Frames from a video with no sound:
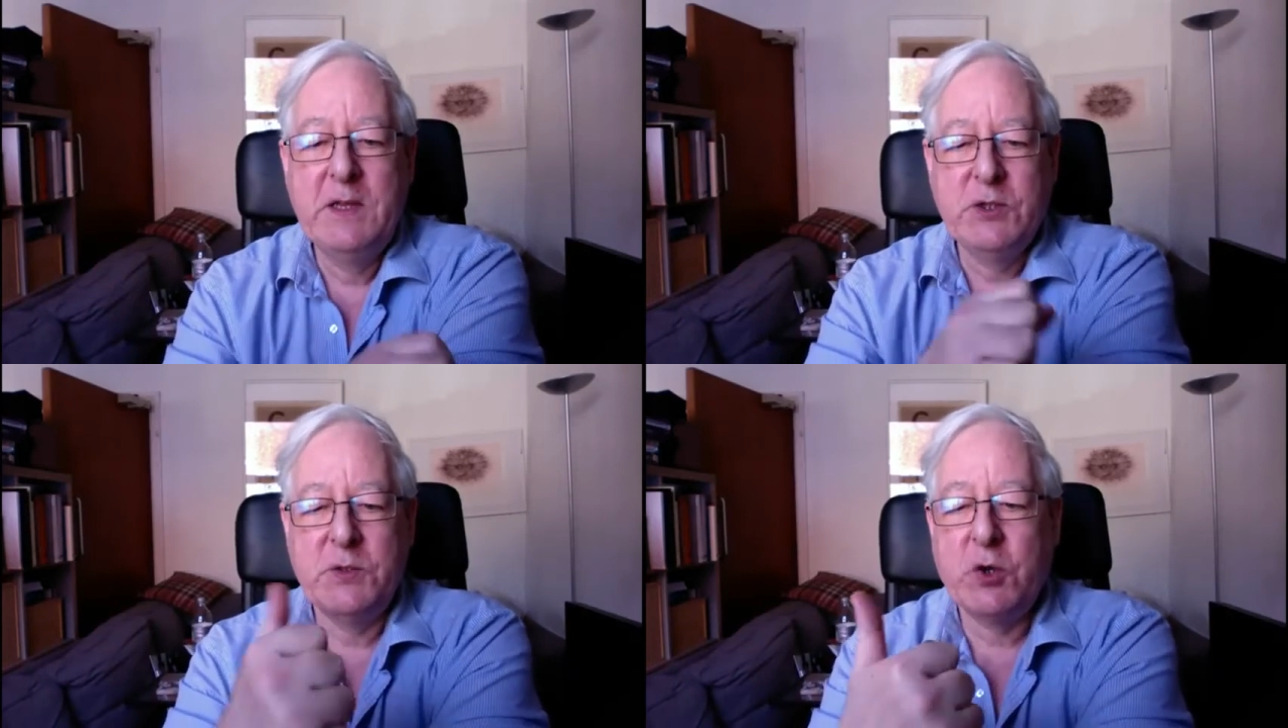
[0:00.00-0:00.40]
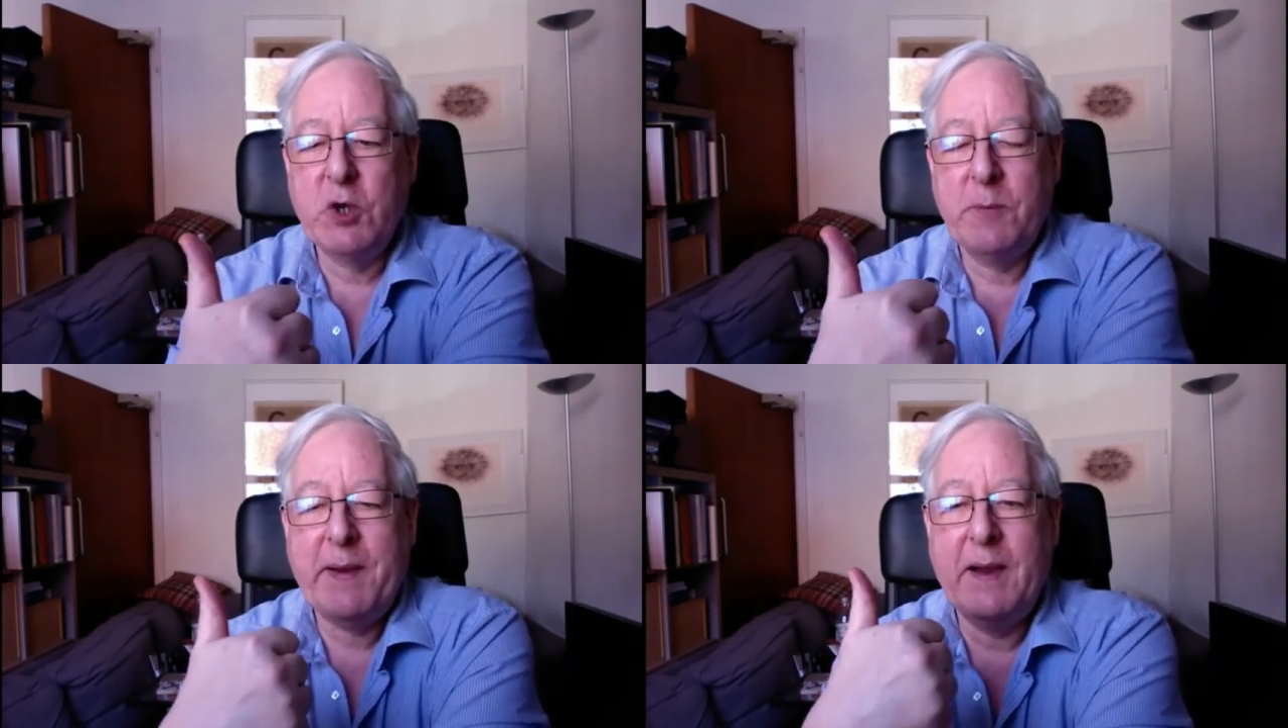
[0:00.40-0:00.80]
So we're
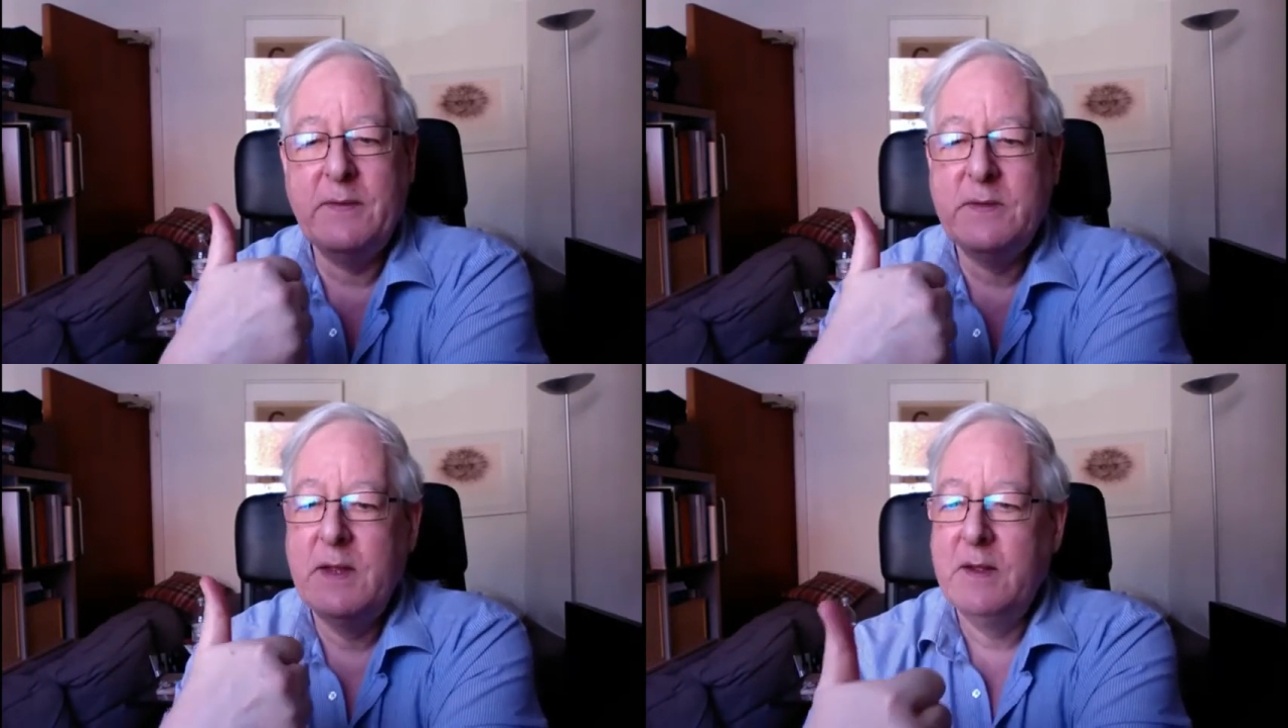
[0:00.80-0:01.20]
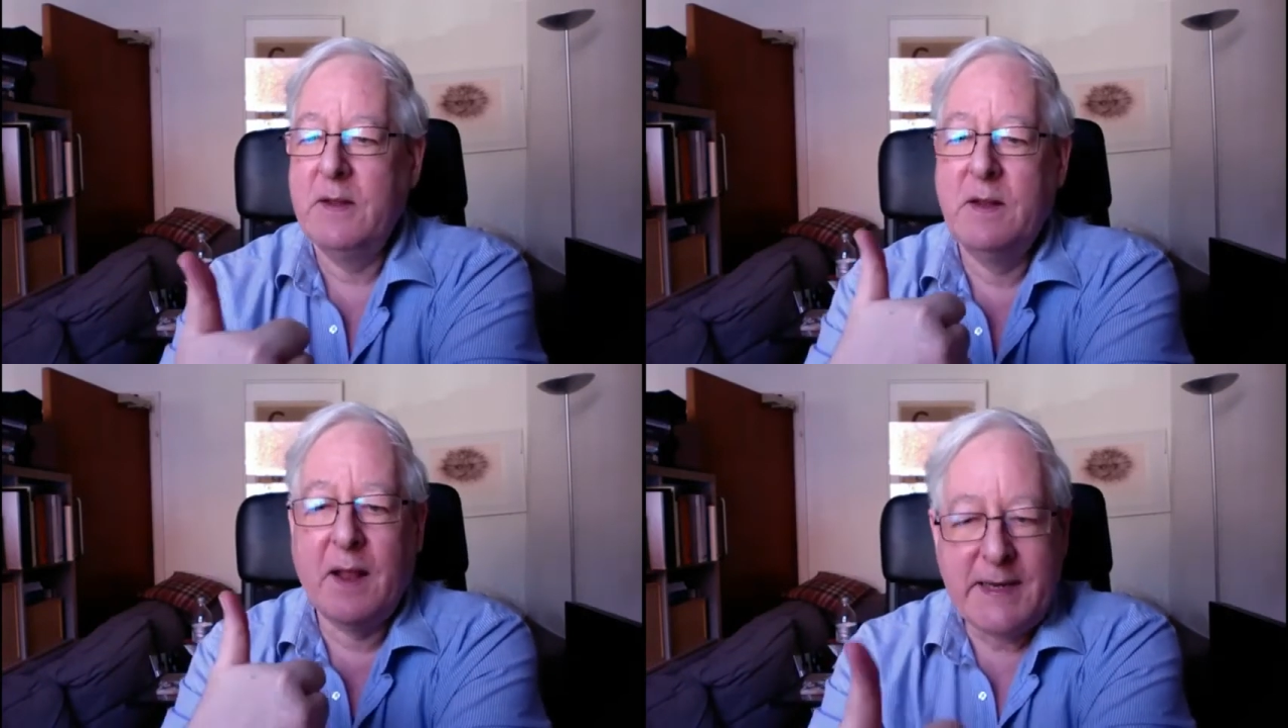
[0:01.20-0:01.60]
talking about
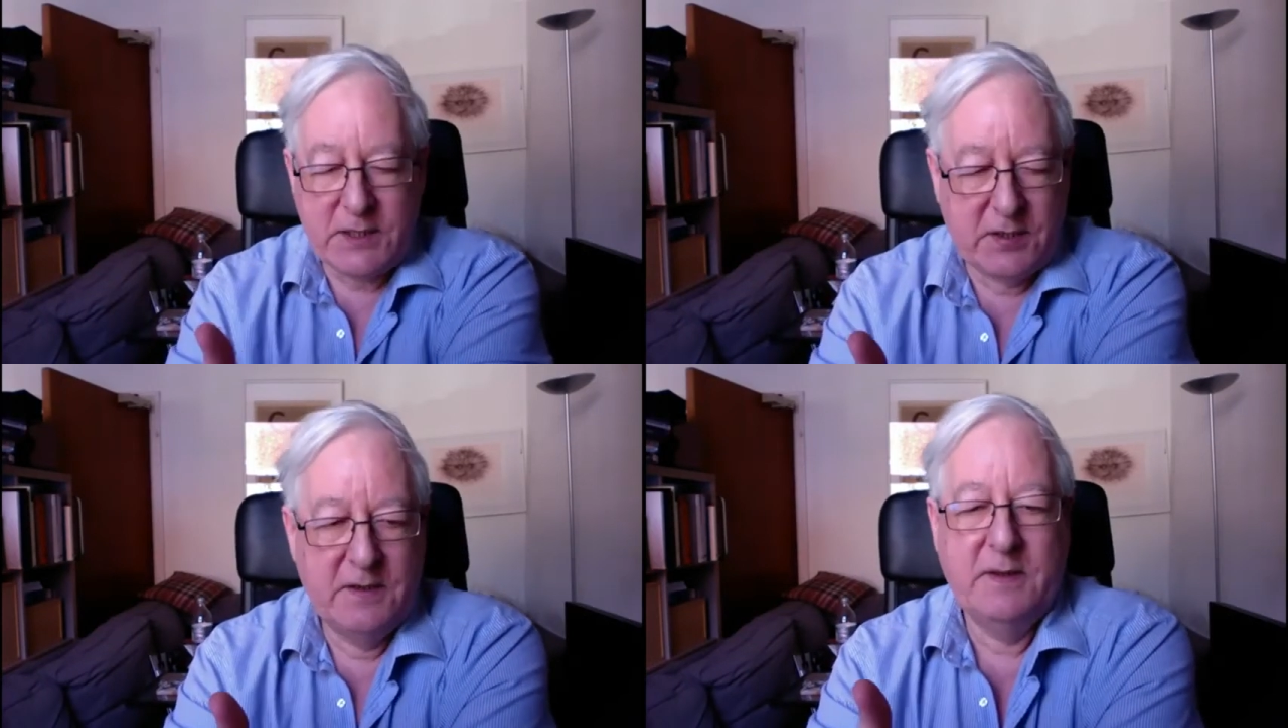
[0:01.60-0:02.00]
light,